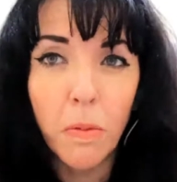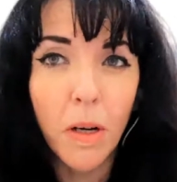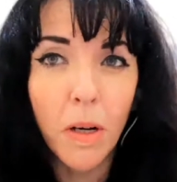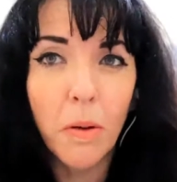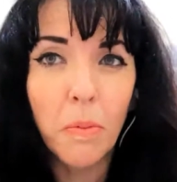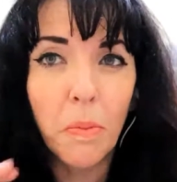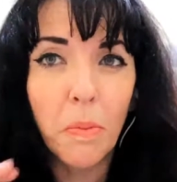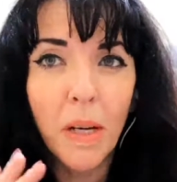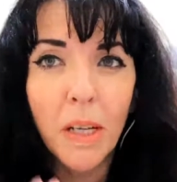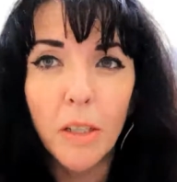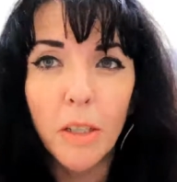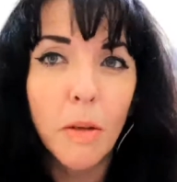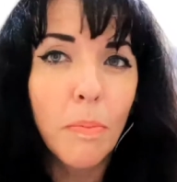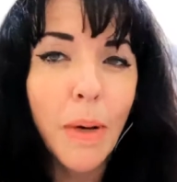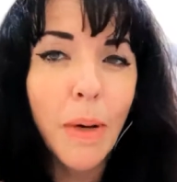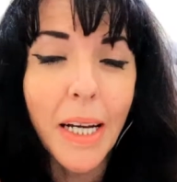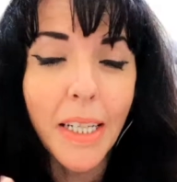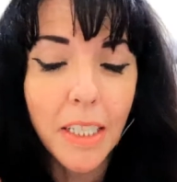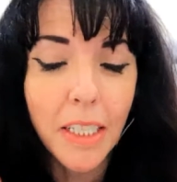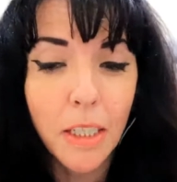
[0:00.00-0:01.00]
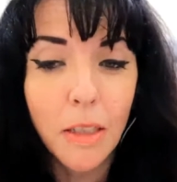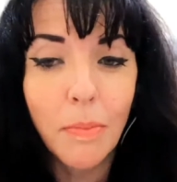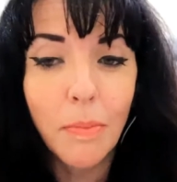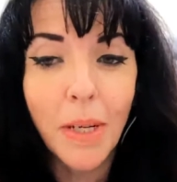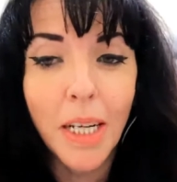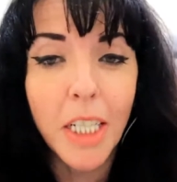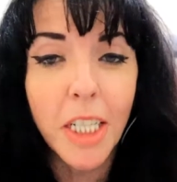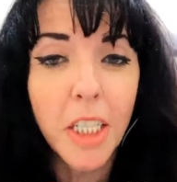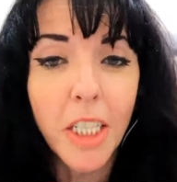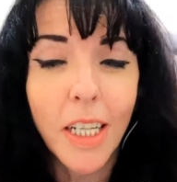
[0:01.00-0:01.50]
everyone, welcome back to
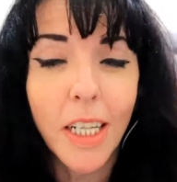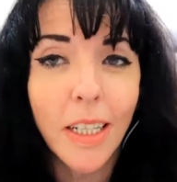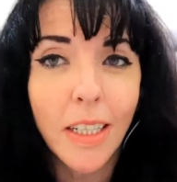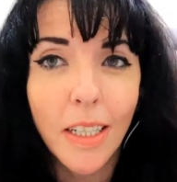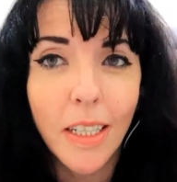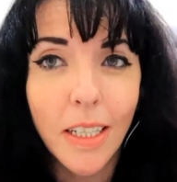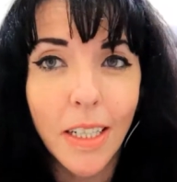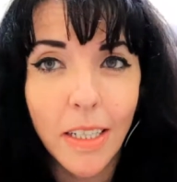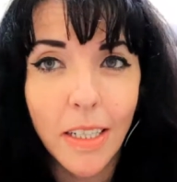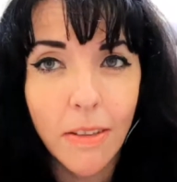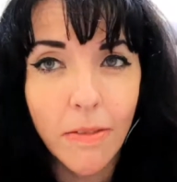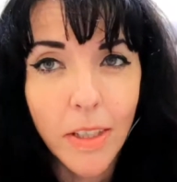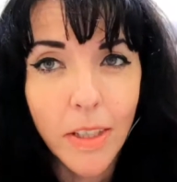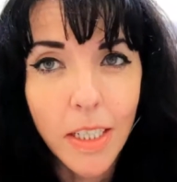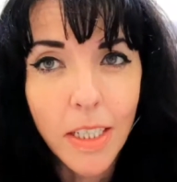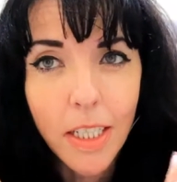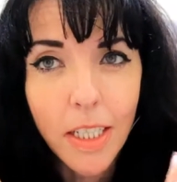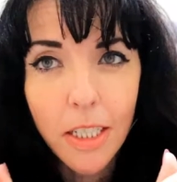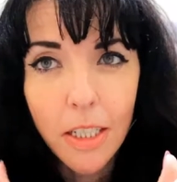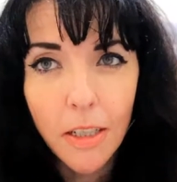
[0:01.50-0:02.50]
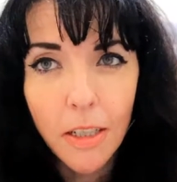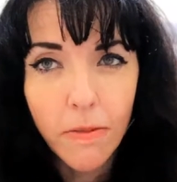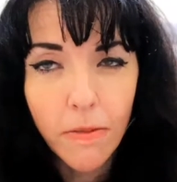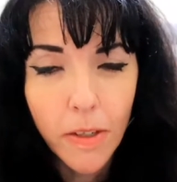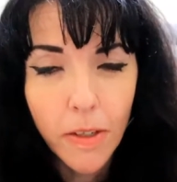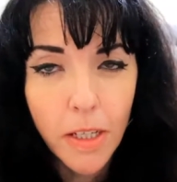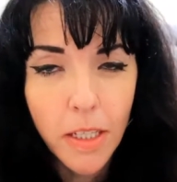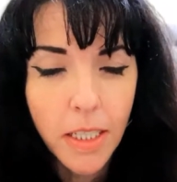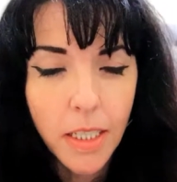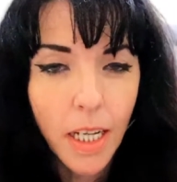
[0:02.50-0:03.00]
my channel, and if this is your
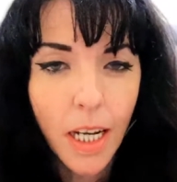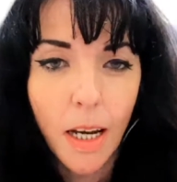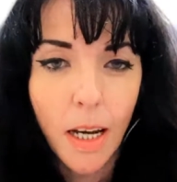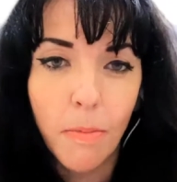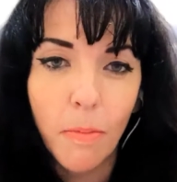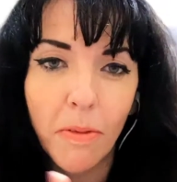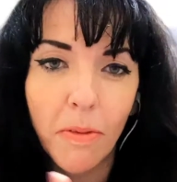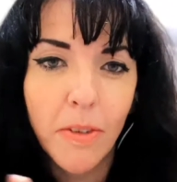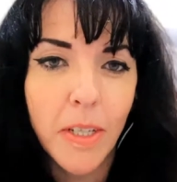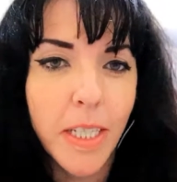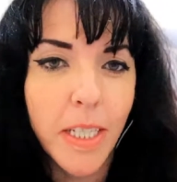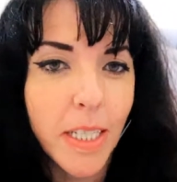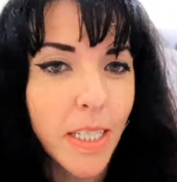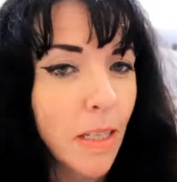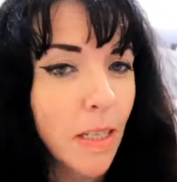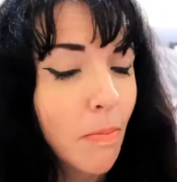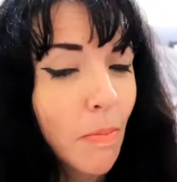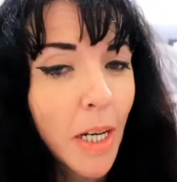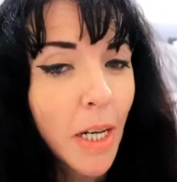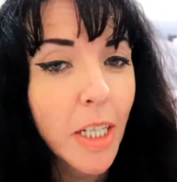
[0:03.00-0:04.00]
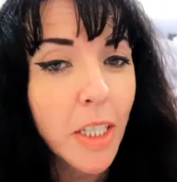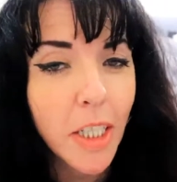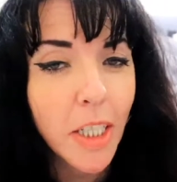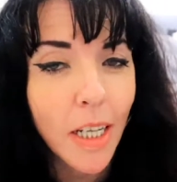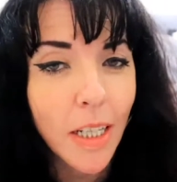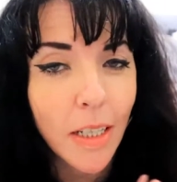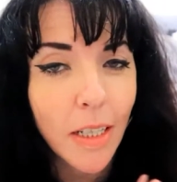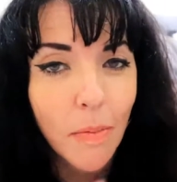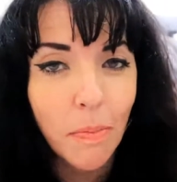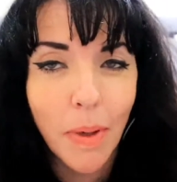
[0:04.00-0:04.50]
first time visiting my
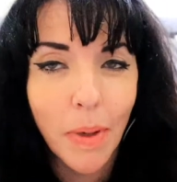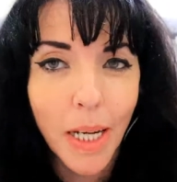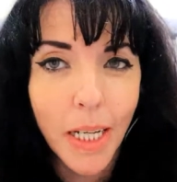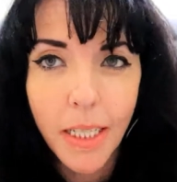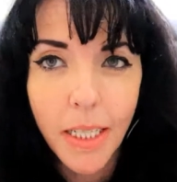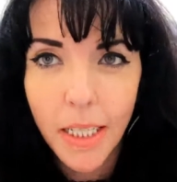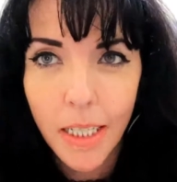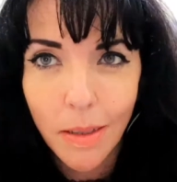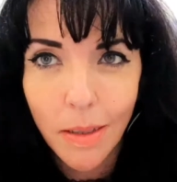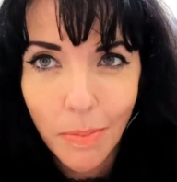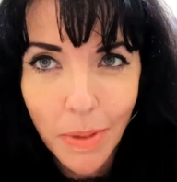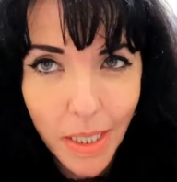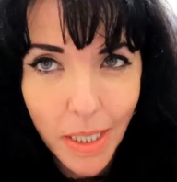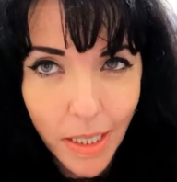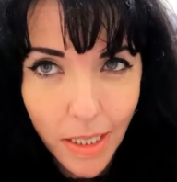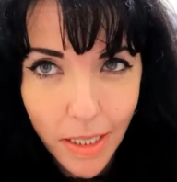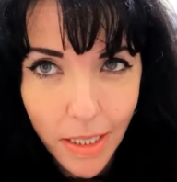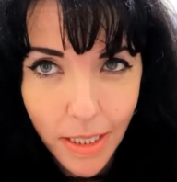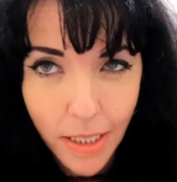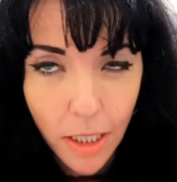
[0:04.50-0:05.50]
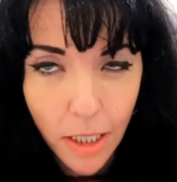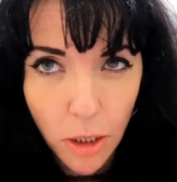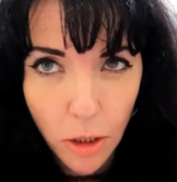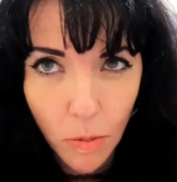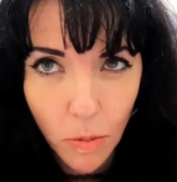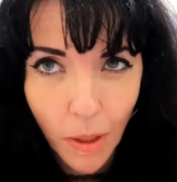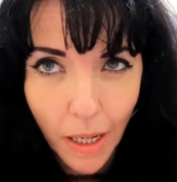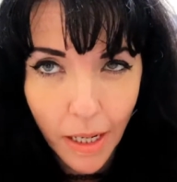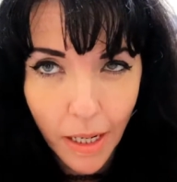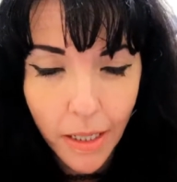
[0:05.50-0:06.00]
channel, my name is
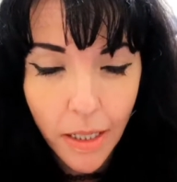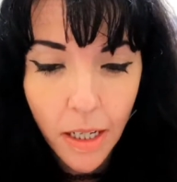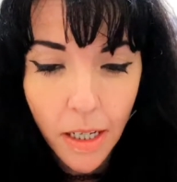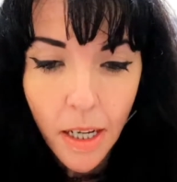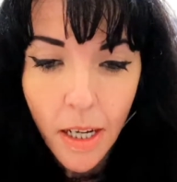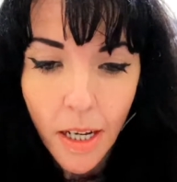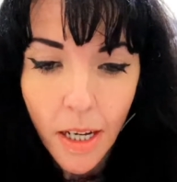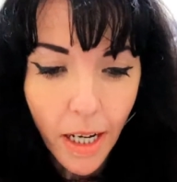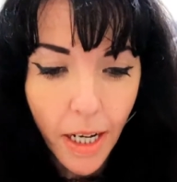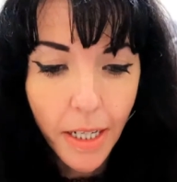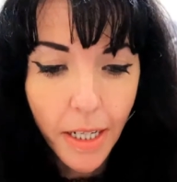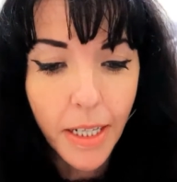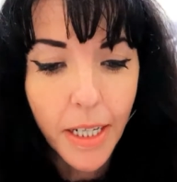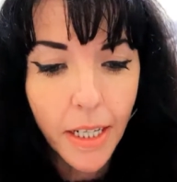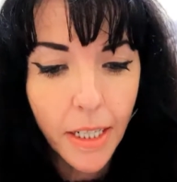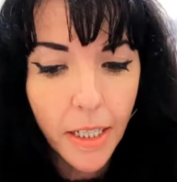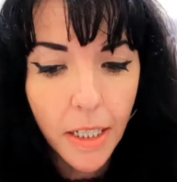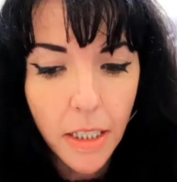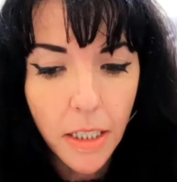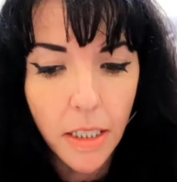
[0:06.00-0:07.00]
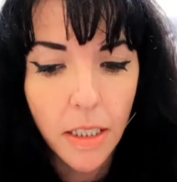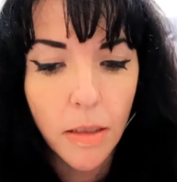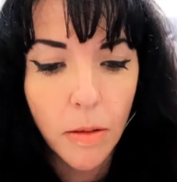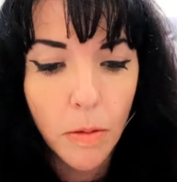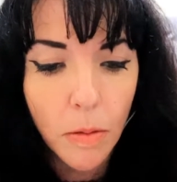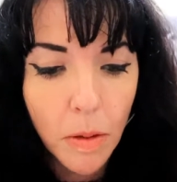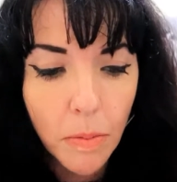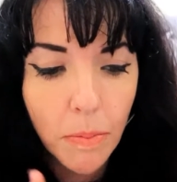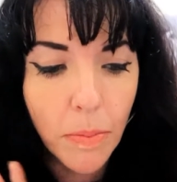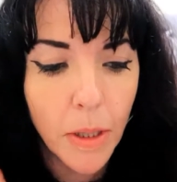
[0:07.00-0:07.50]
Joanne and I
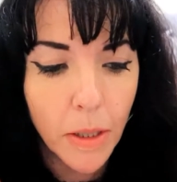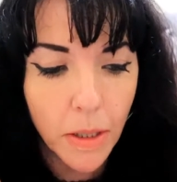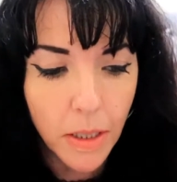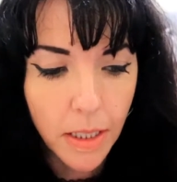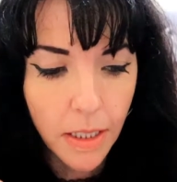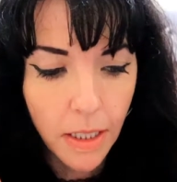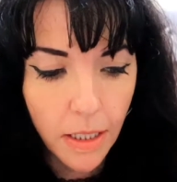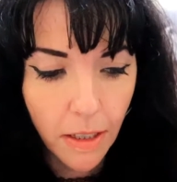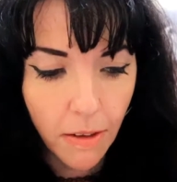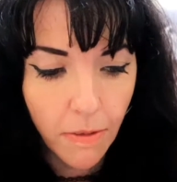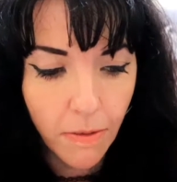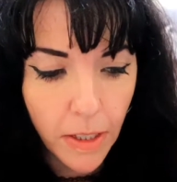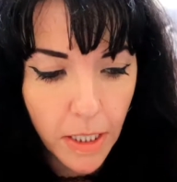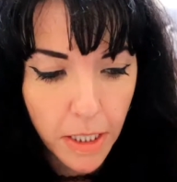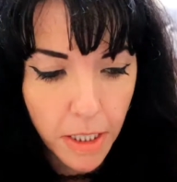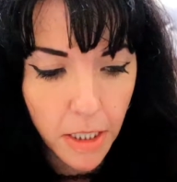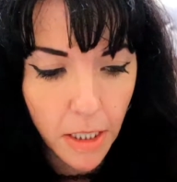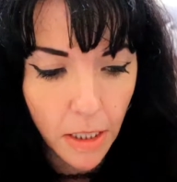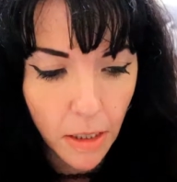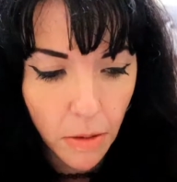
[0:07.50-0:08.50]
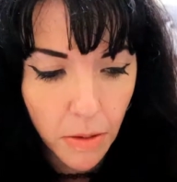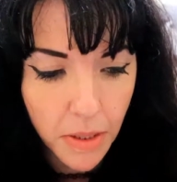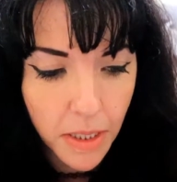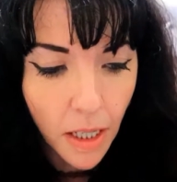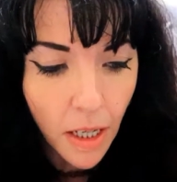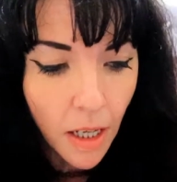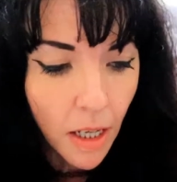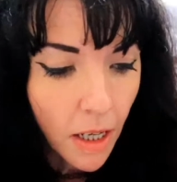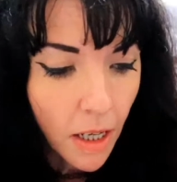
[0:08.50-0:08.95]
do unboxing videos.